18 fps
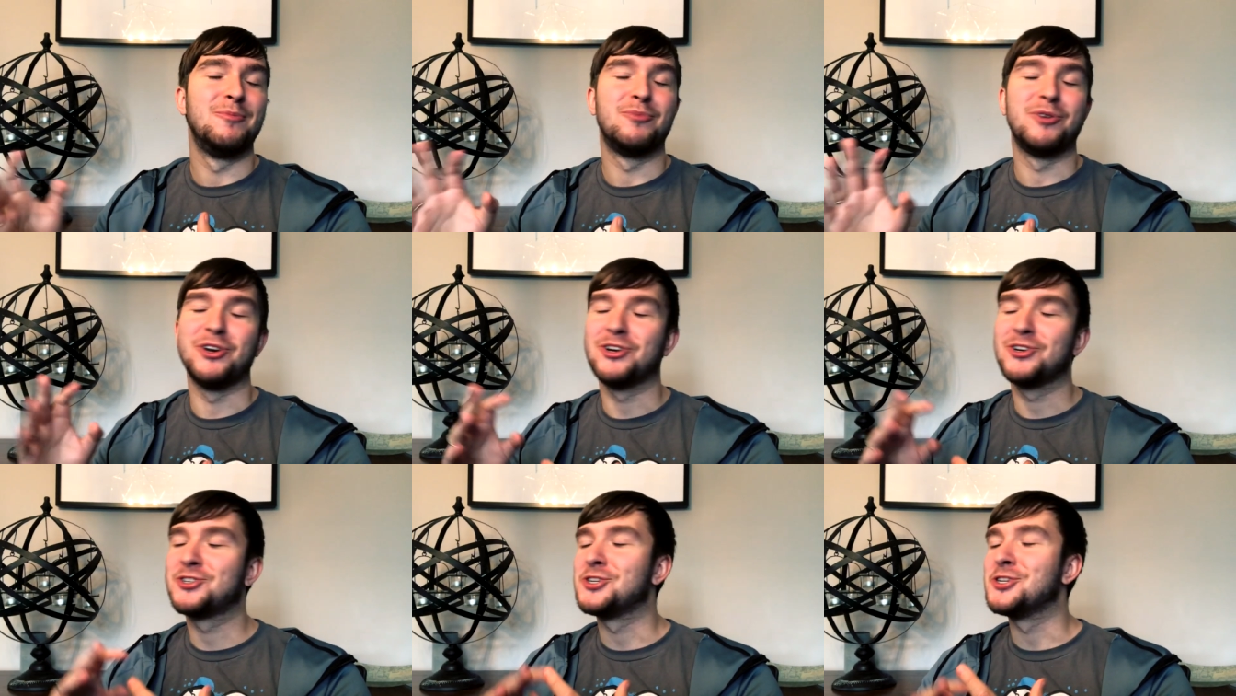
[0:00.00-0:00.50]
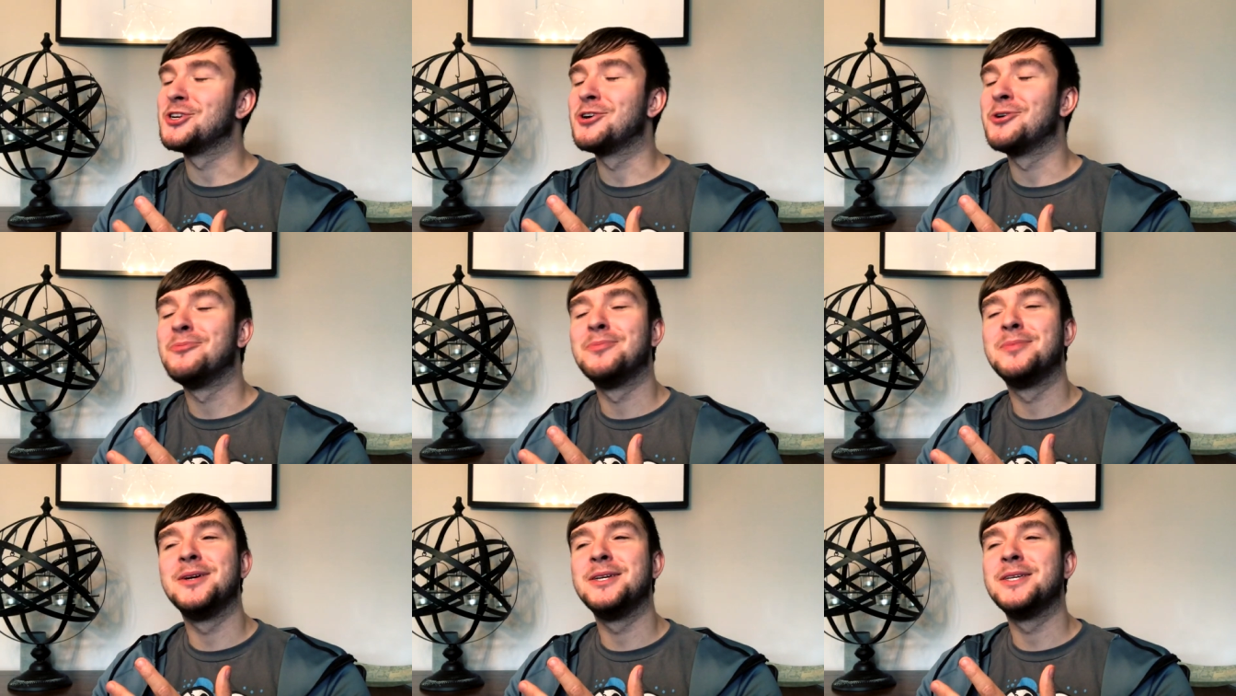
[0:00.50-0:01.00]
production
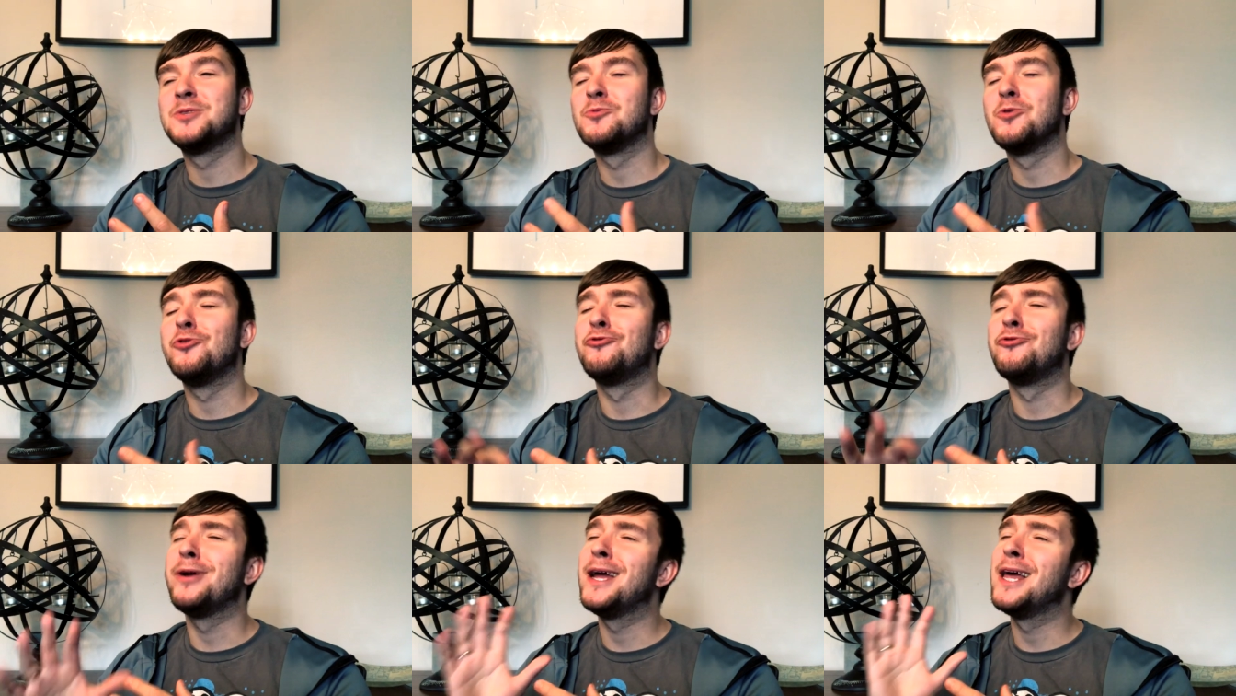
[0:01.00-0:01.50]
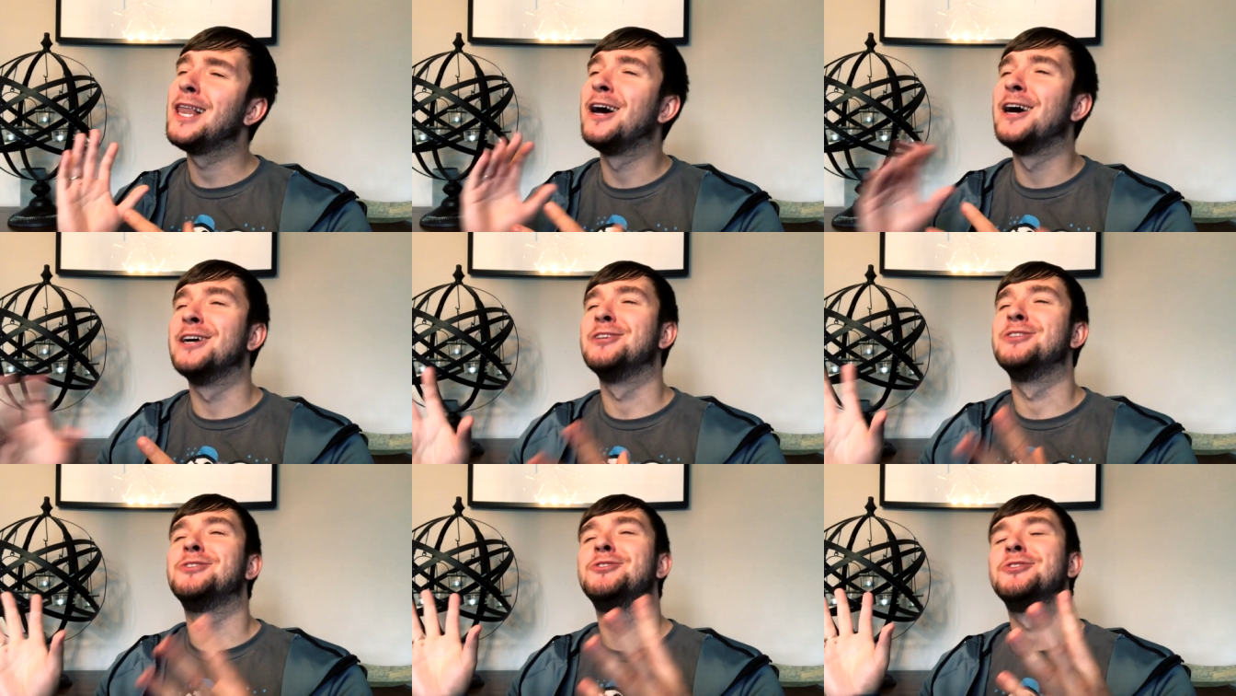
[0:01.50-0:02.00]
companies will
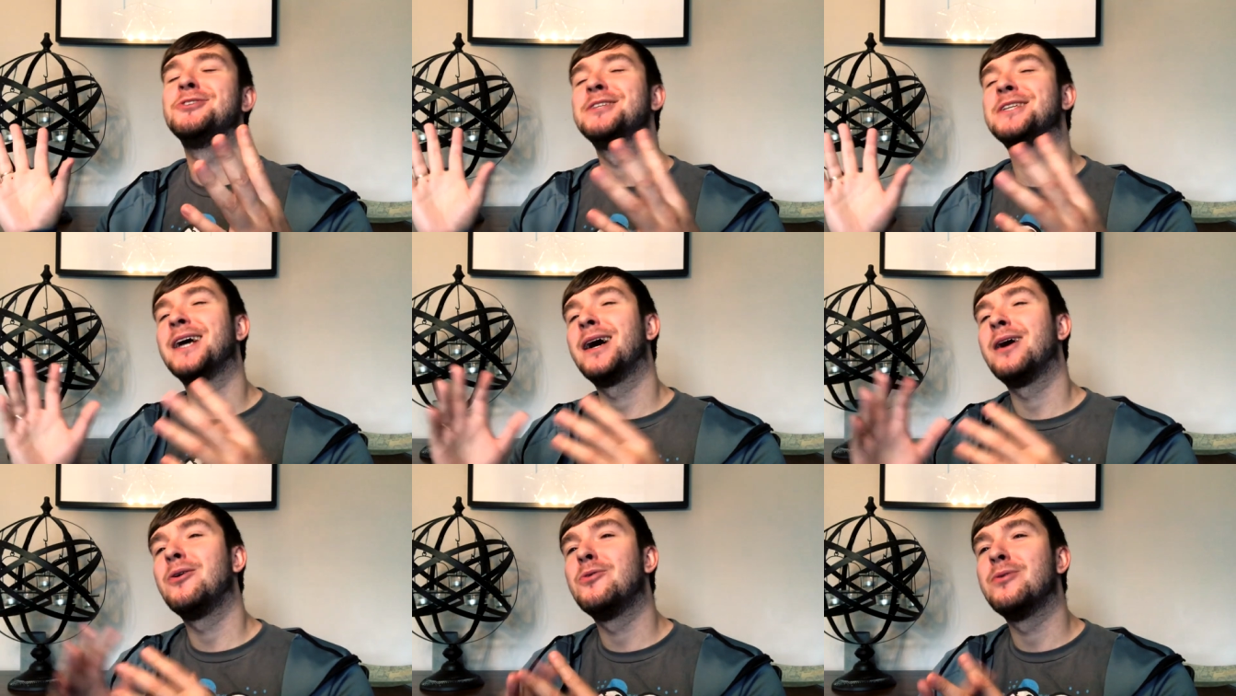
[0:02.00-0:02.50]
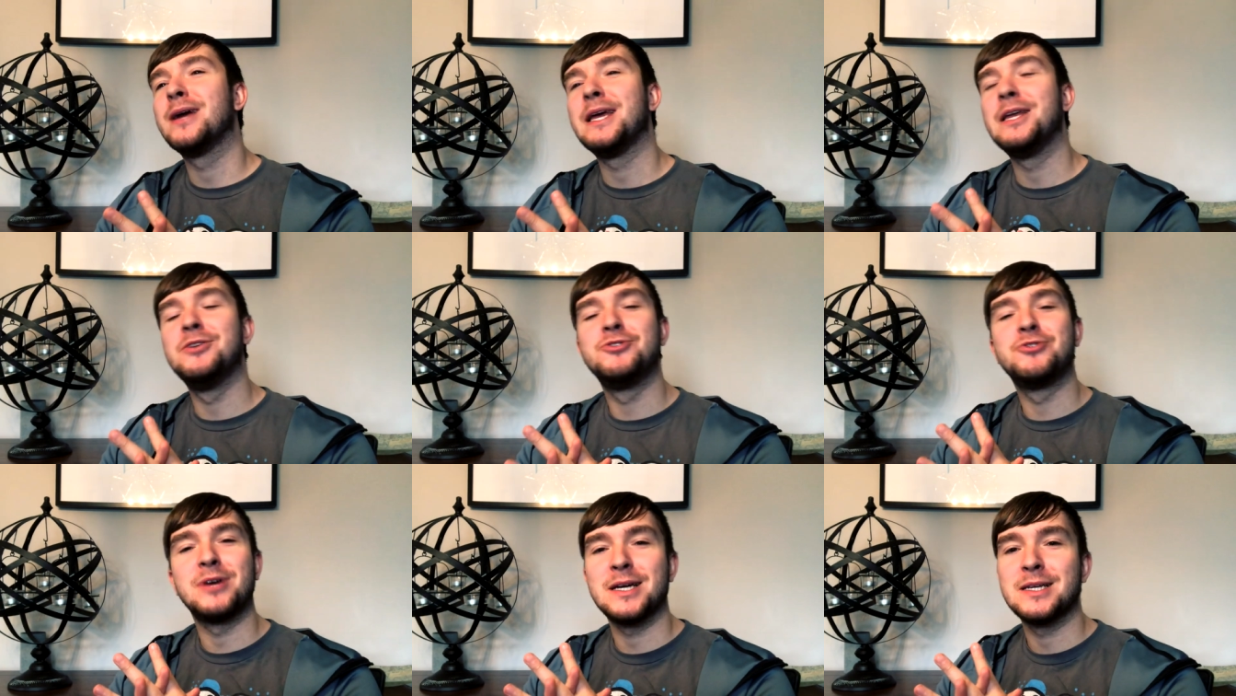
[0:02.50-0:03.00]
realise just how
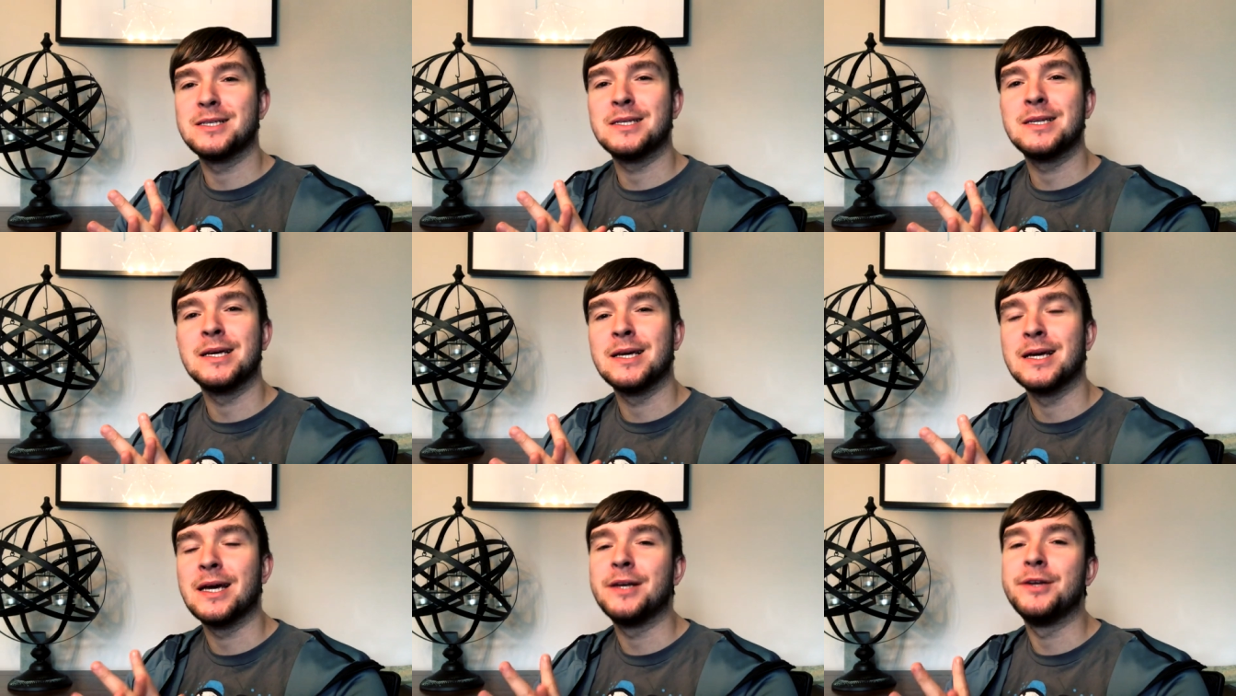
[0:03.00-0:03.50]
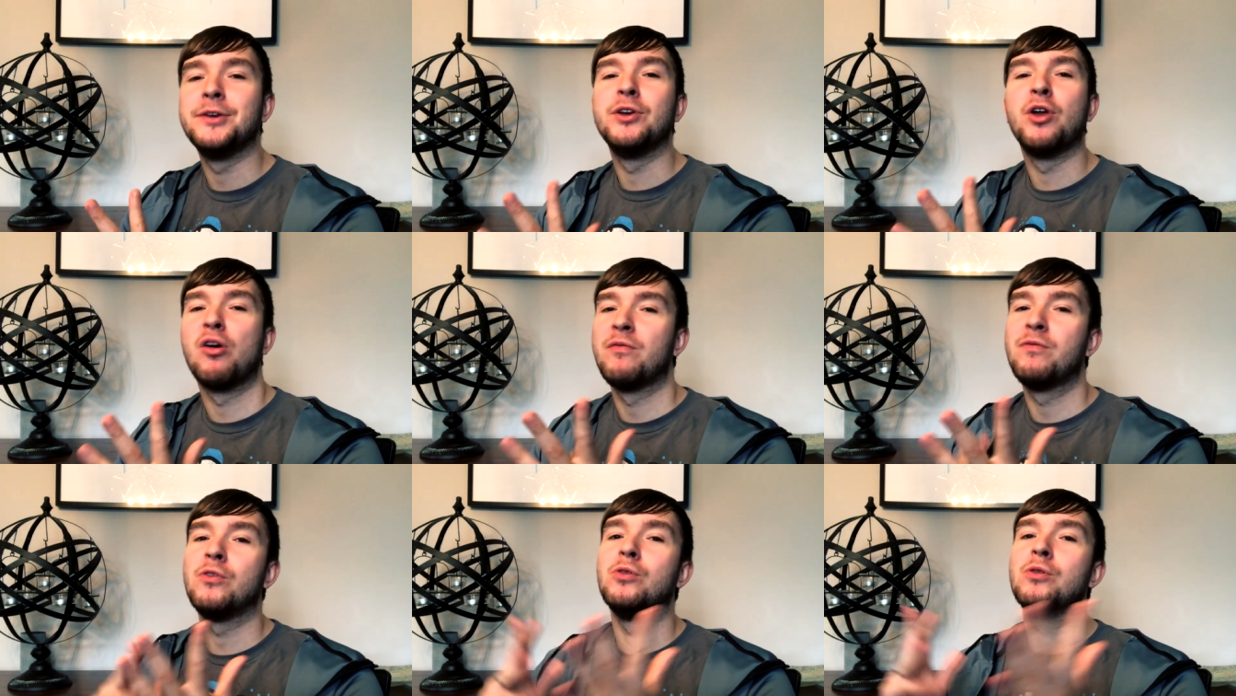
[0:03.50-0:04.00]
interesting and
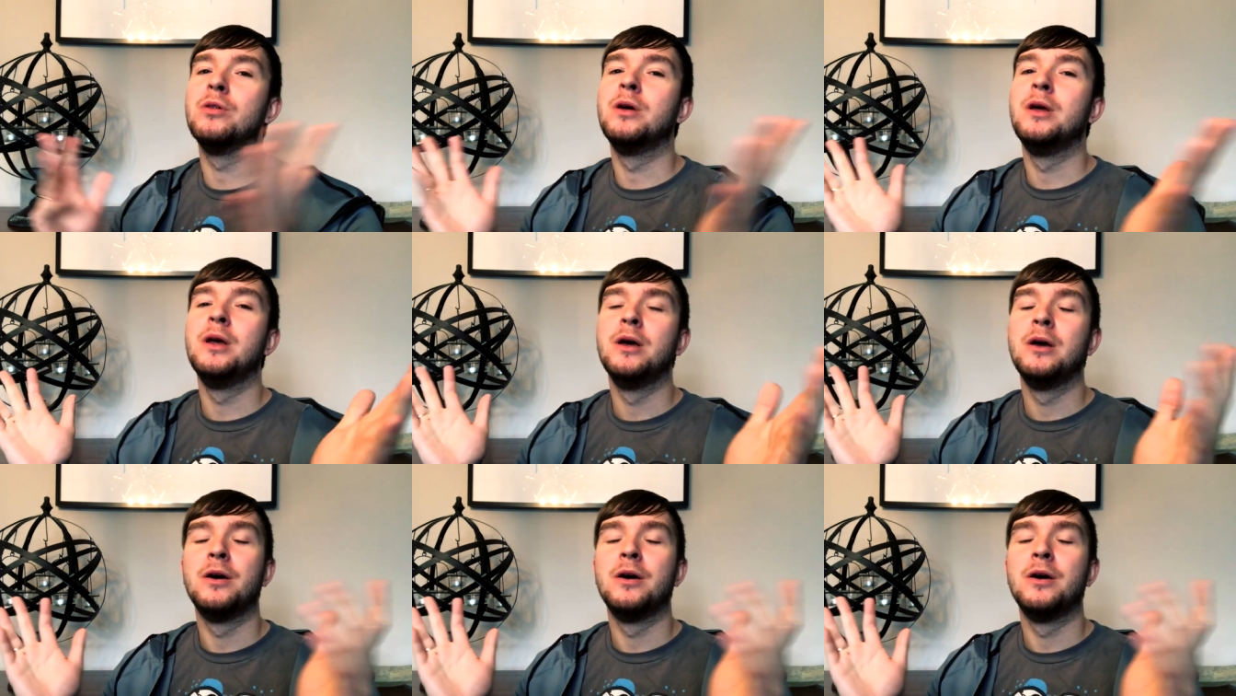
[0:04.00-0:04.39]
novel